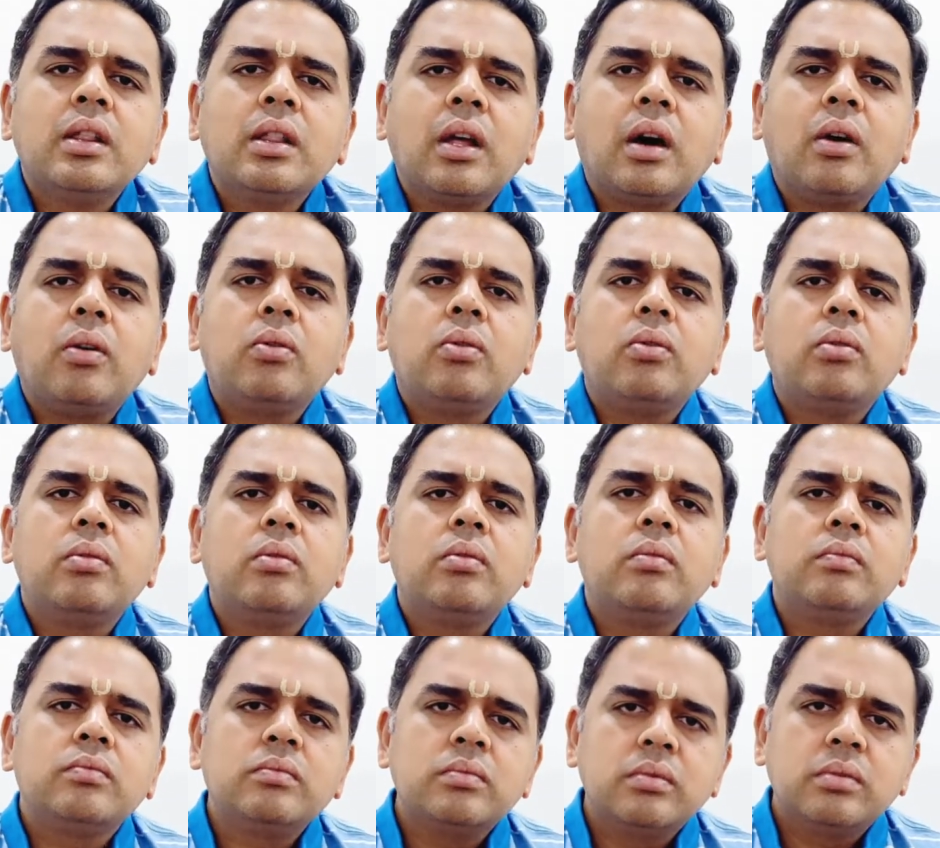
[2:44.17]
Now
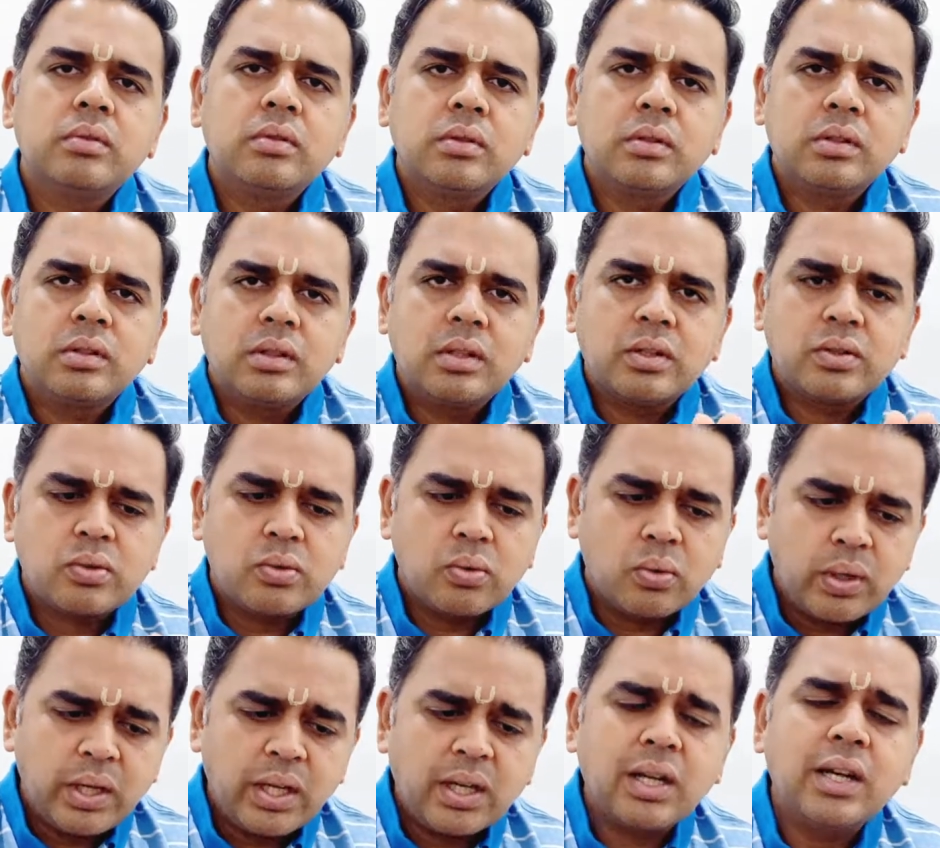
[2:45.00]
the
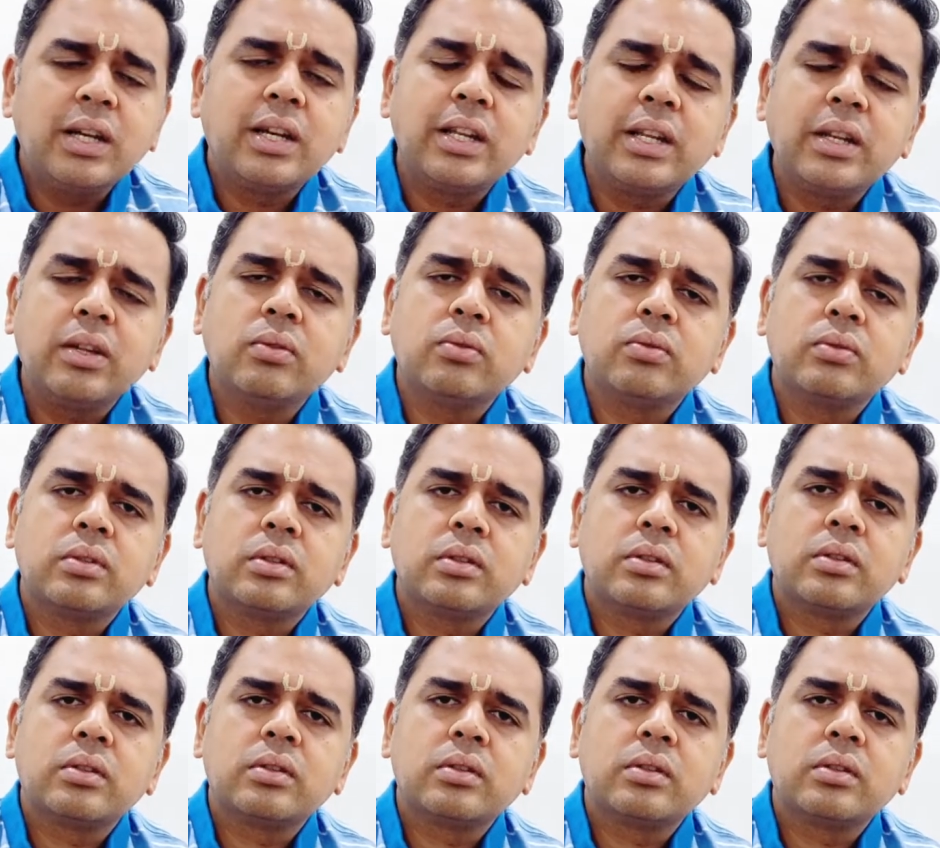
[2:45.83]
story continues,